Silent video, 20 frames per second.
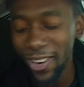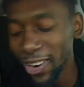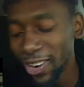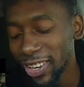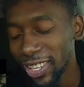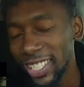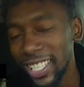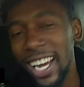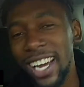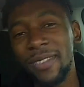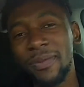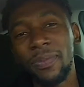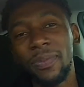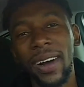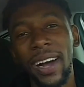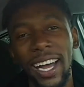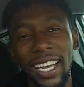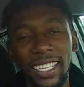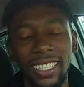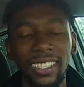Chorus and
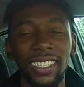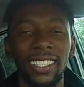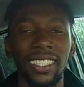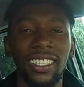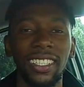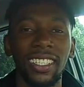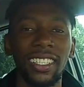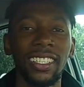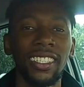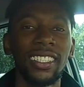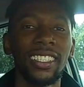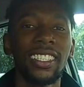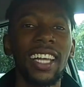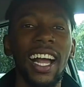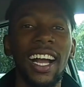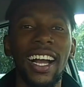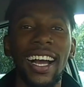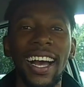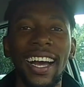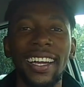pint.
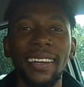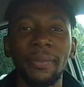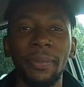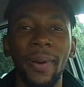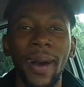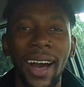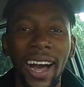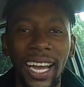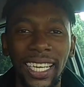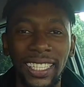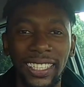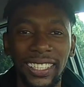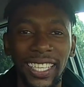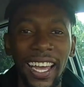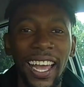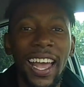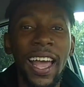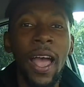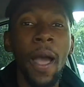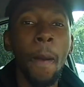Song and pint.
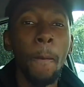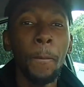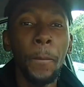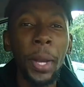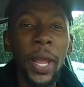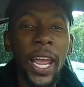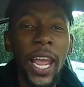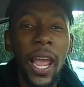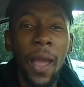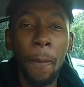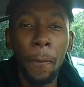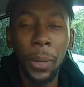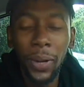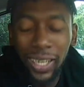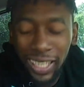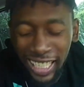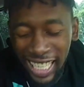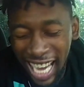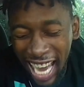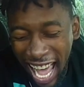
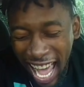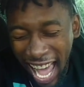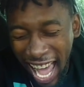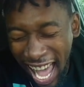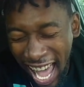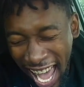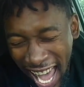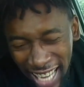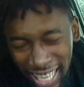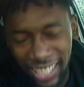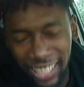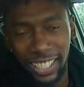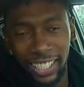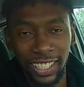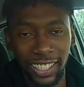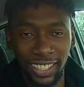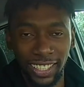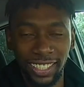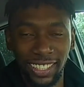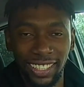People dead.
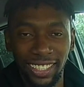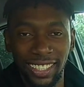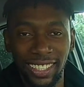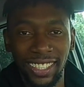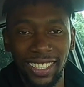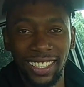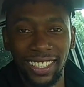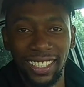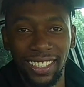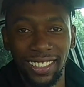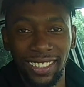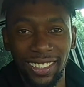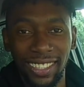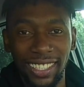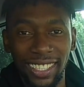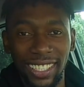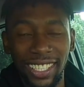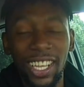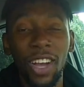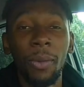
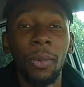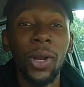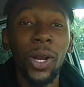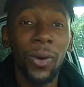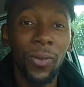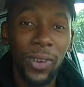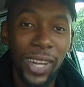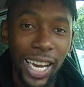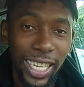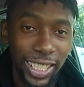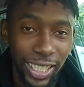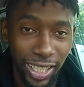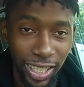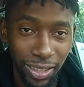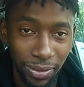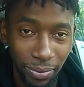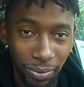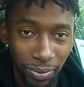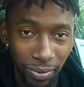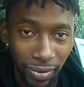Yo, my love Clash, you
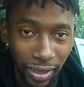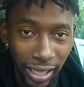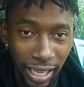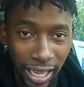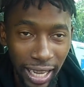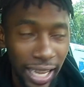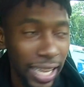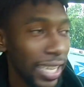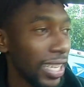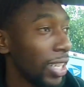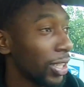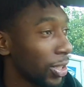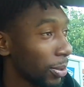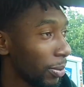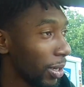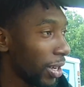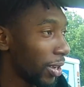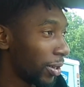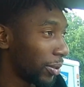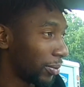know. You see
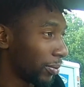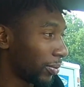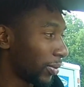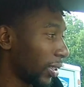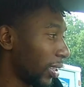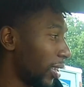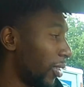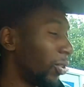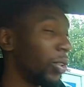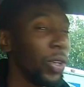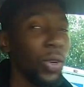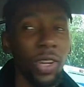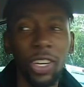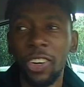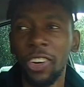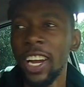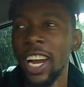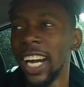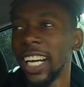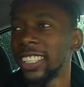me now? I don't know
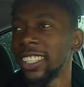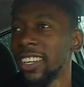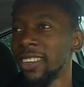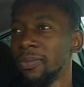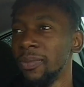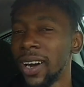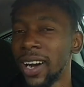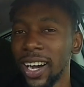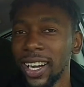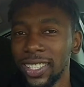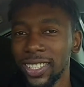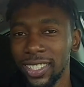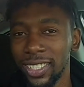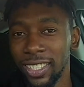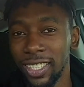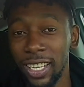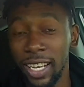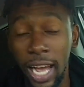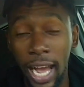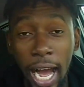the reaction,
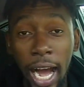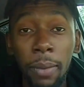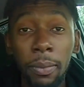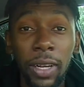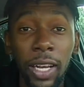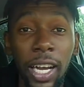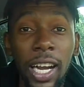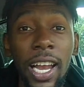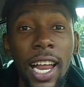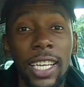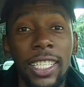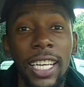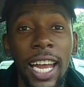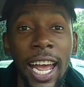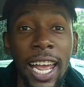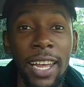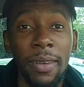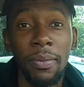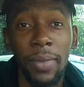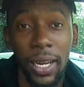boss. I'm the Clash
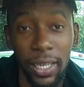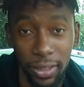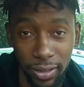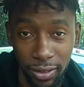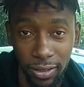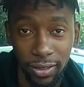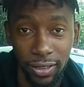hype man.